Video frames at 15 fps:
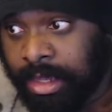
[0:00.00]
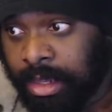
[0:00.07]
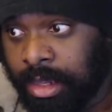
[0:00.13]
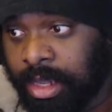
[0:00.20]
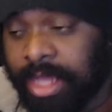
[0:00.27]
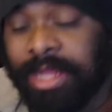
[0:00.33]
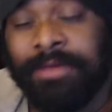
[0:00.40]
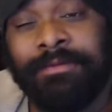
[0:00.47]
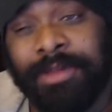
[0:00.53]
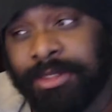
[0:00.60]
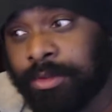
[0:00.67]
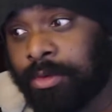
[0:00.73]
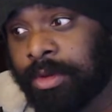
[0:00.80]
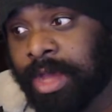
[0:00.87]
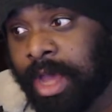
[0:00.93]
in the
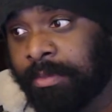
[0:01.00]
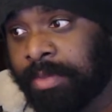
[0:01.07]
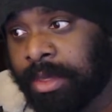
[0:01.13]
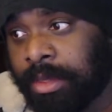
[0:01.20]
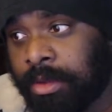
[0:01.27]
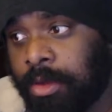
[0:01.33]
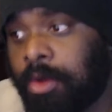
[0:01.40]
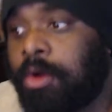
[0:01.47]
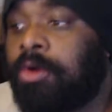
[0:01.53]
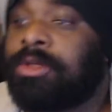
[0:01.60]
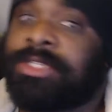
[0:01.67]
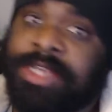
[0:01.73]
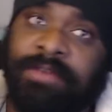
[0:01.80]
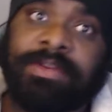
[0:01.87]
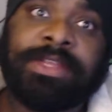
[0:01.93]
physical copy, or
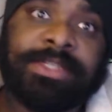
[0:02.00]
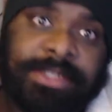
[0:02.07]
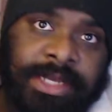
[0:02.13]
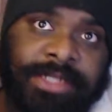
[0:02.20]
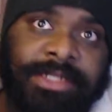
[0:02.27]
76 to